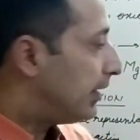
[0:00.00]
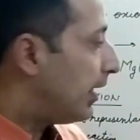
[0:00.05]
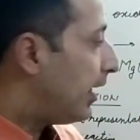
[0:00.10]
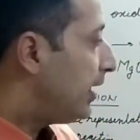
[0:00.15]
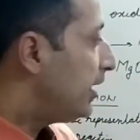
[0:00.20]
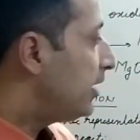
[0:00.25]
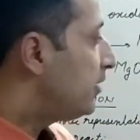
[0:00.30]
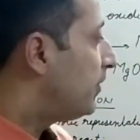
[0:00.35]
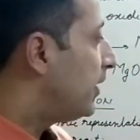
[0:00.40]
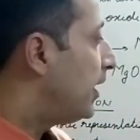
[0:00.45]

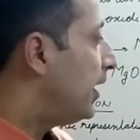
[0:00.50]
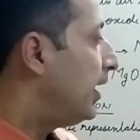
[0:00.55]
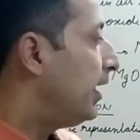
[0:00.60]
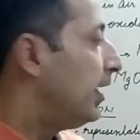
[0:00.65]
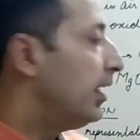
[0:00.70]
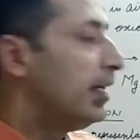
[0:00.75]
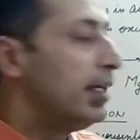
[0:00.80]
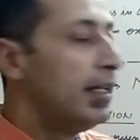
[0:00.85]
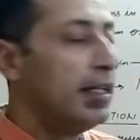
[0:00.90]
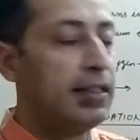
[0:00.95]
That is
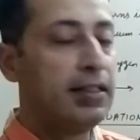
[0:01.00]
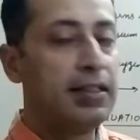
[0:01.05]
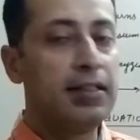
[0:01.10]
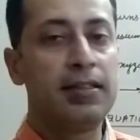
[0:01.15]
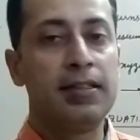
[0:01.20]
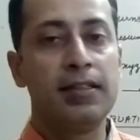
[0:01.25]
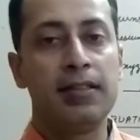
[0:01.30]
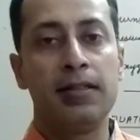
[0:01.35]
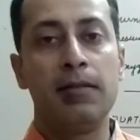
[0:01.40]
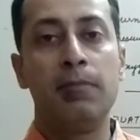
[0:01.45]
why
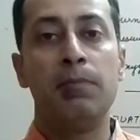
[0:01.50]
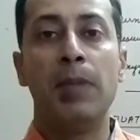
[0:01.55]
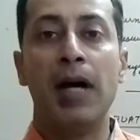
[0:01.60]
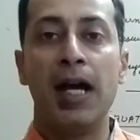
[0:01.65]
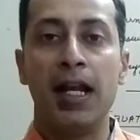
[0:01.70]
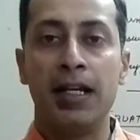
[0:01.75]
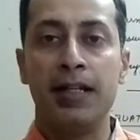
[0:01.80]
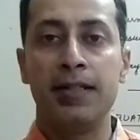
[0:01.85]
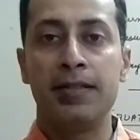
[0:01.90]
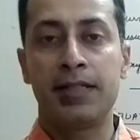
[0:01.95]
this is a
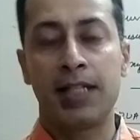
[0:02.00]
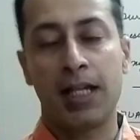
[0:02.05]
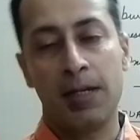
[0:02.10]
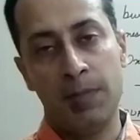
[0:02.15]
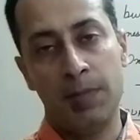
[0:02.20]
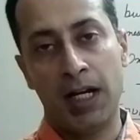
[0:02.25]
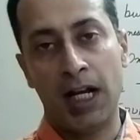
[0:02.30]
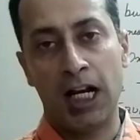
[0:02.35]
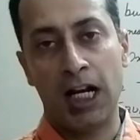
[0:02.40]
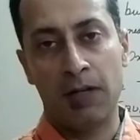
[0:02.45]
balanced
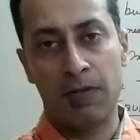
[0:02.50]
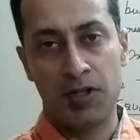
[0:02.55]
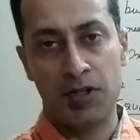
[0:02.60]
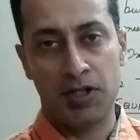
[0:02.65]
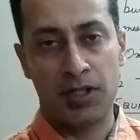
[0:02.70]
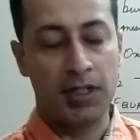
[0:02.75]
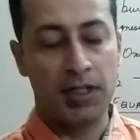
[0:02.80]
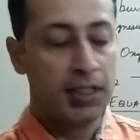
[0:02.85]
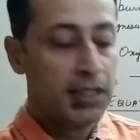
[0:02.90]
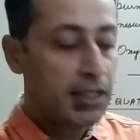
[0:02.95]
chemical
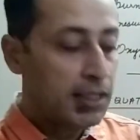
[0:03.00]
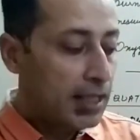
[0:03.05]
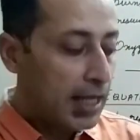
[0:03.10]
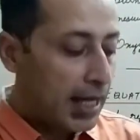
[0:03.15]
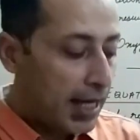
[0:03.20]
equation.